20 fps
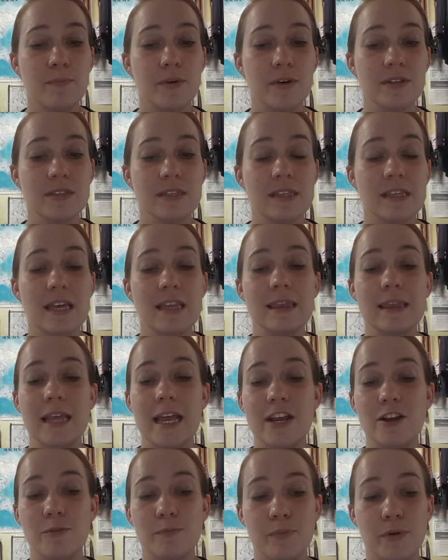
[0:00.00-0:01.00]
books and then
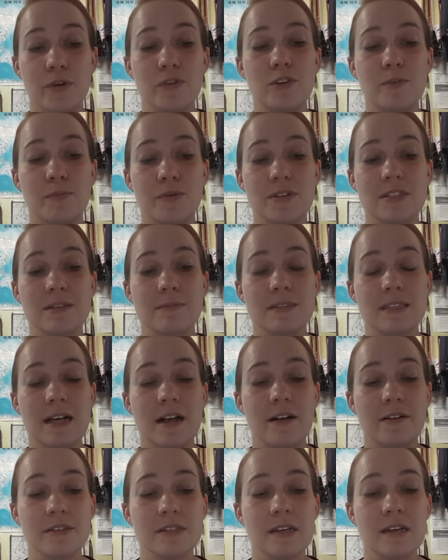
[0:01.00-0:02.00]
later burn the books
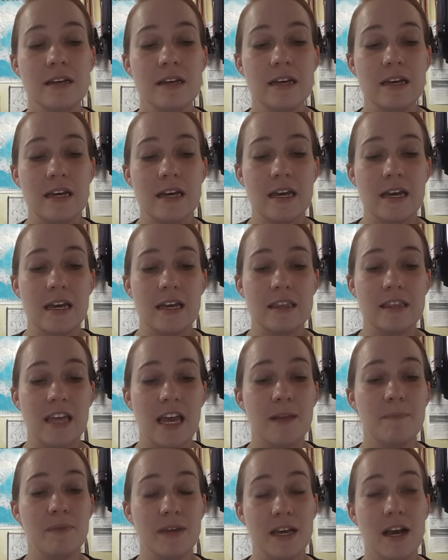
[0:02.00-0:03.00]
themselves. They
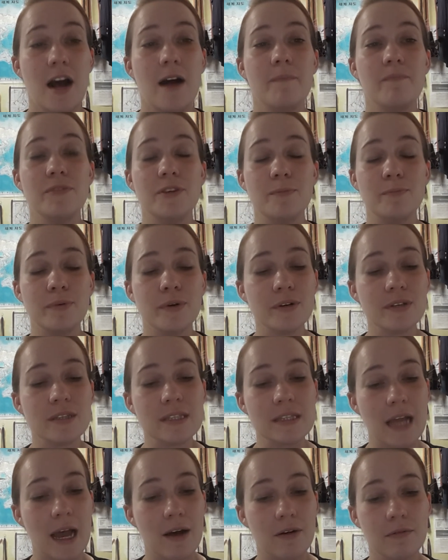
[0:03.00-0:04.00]
had become the
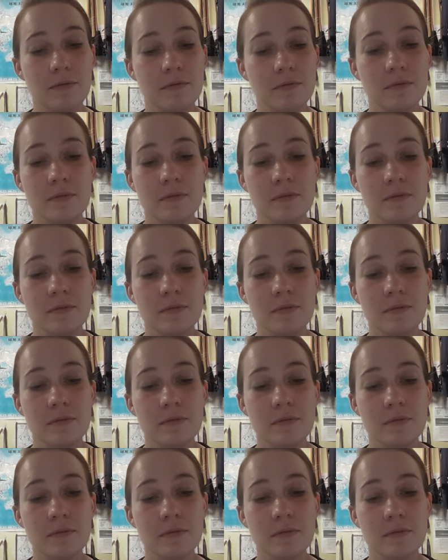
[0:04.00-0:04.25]
books now.